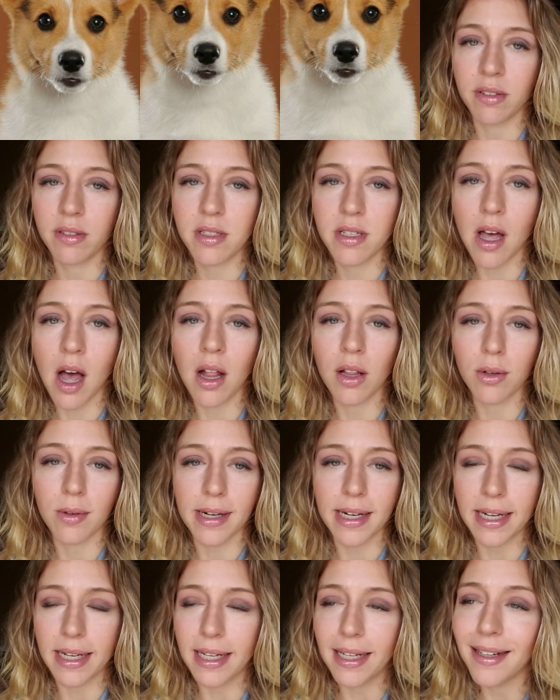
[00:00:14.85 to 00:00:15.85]
even
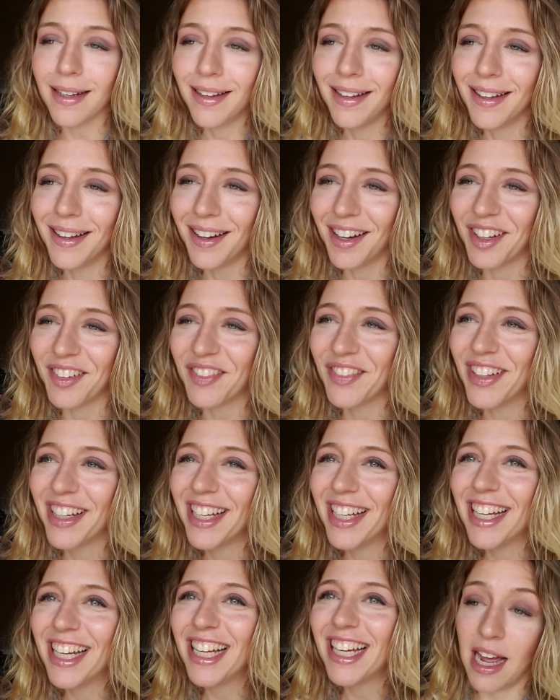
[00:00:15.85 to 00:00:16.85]
tolerate it.
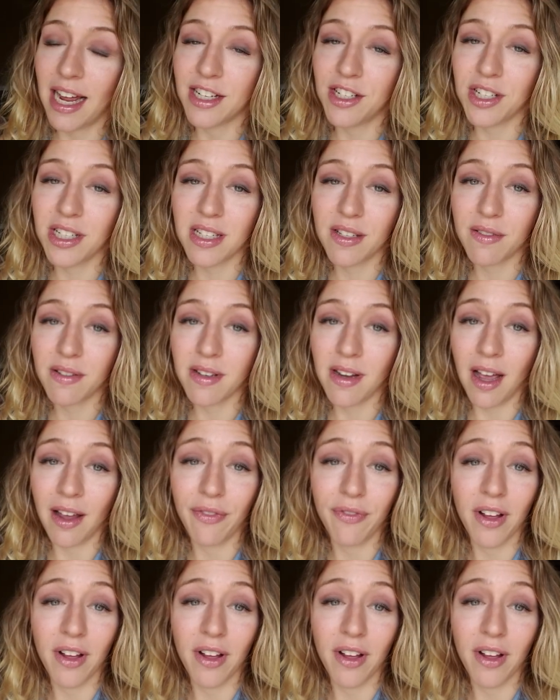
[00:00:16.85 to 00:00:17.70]
I